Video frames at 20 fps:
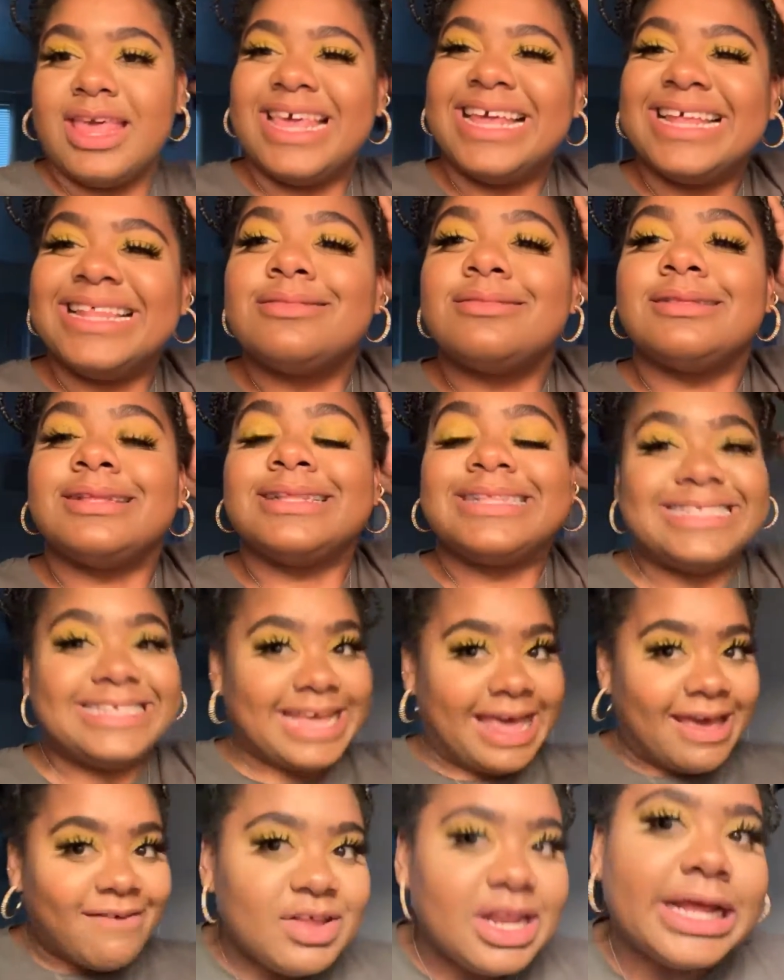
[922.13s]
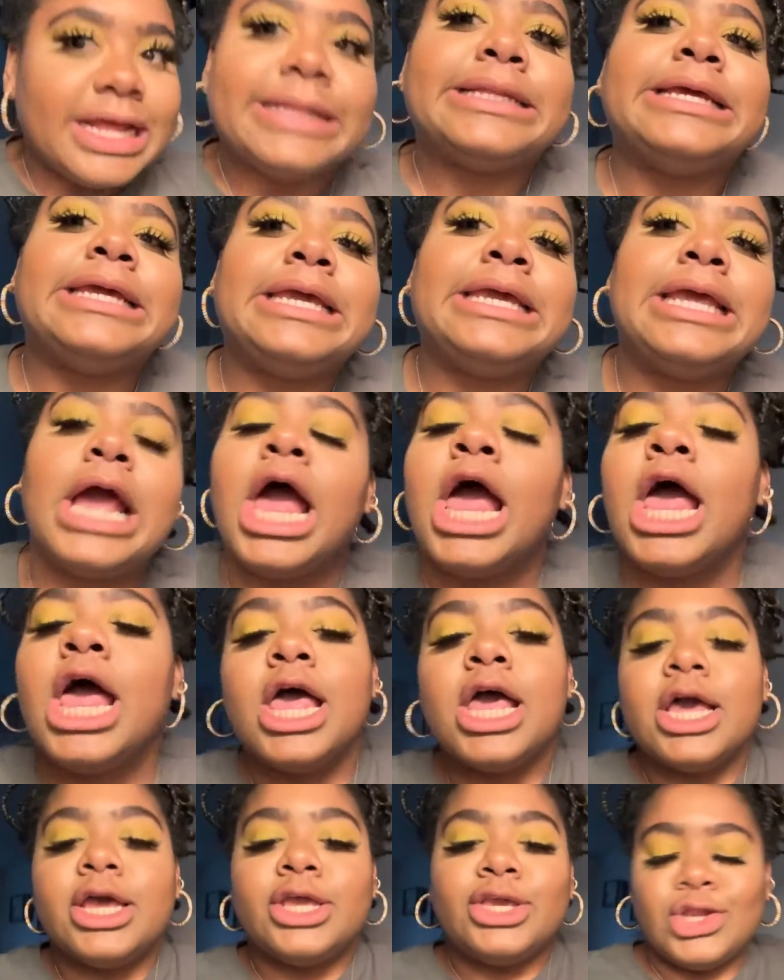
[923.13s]
it's definitely
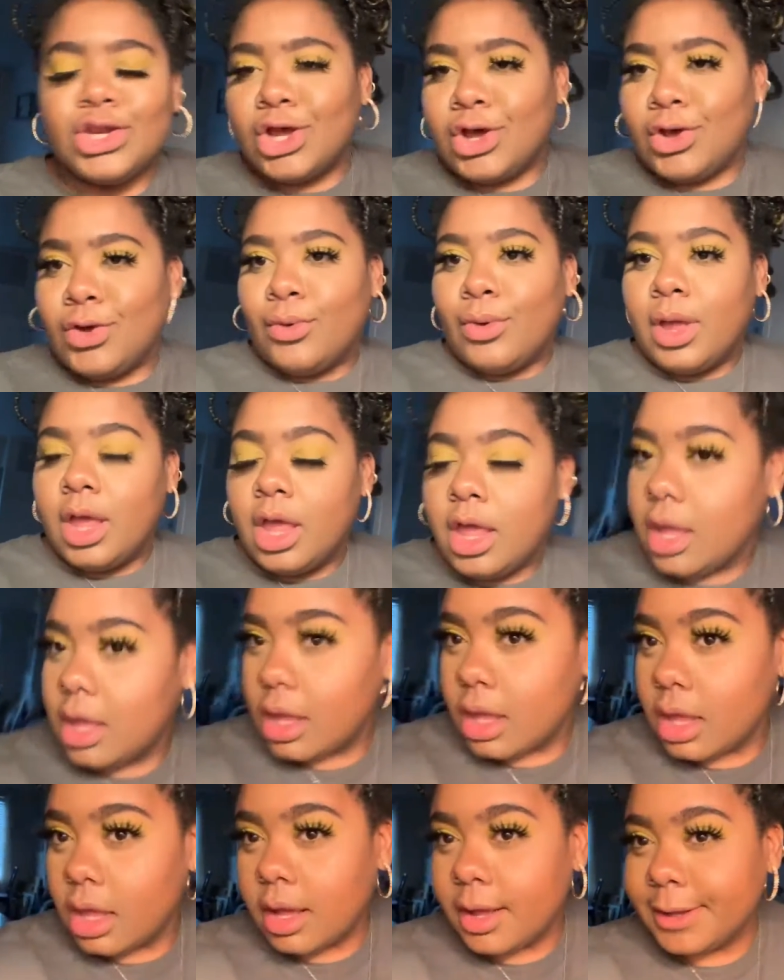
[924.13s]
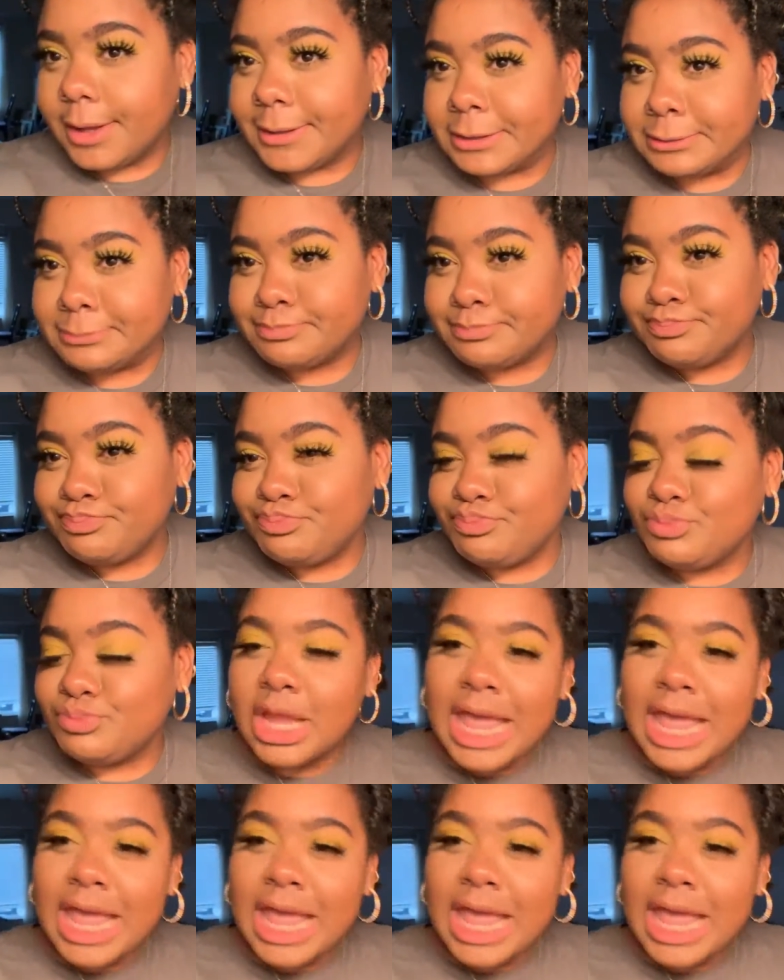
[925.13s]
you know um